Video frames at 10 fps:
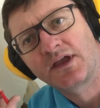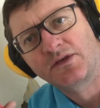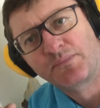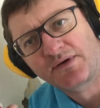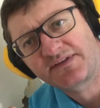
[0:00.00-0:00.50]

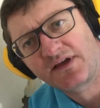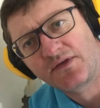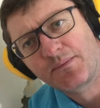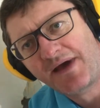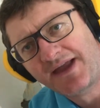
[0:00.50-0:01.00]
I'll probably say
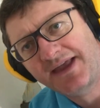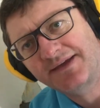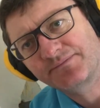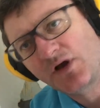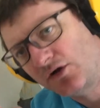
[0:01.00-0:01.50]
on your
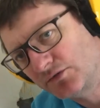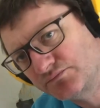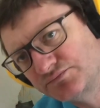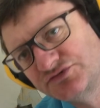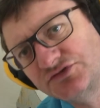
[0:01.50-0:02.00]
packet,
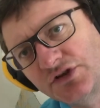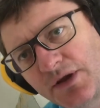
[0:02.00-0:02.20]
I'll look